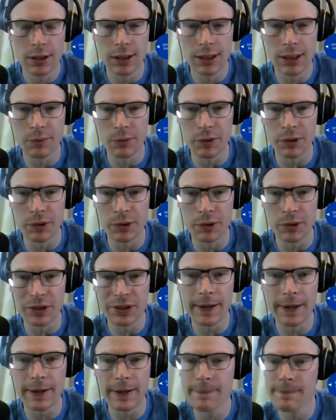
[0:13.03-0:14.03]
And then when you're
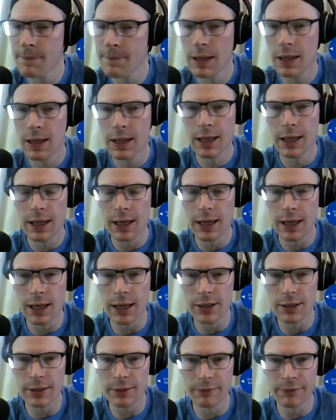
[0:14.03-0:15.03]
done,
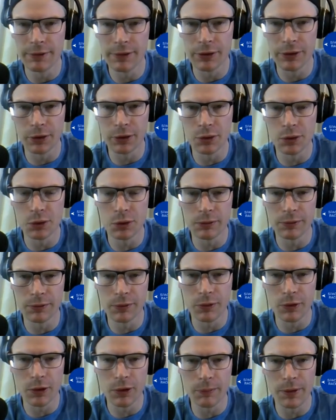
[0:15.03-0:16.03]
you can fill out the Google
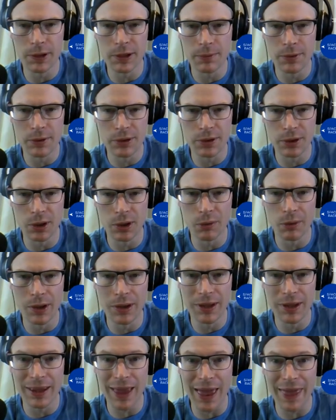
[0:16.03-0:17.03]
form that's supposed to go
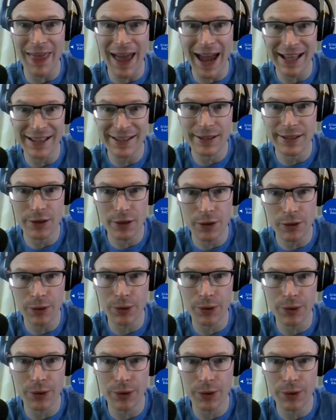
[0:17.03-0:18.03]
with it. And that's
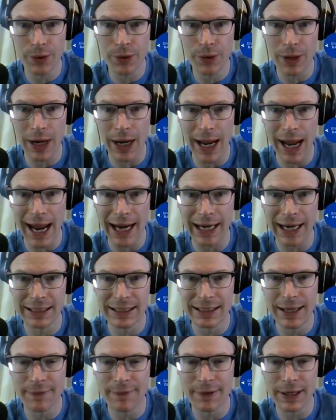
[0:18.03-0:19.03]
your
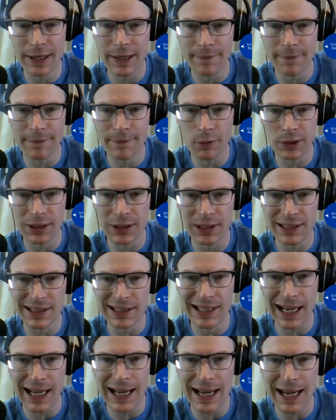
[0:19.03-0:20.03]
activity for
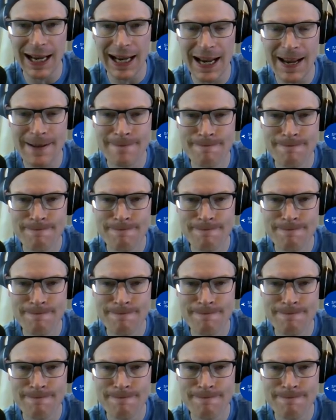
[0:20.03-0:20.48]
today.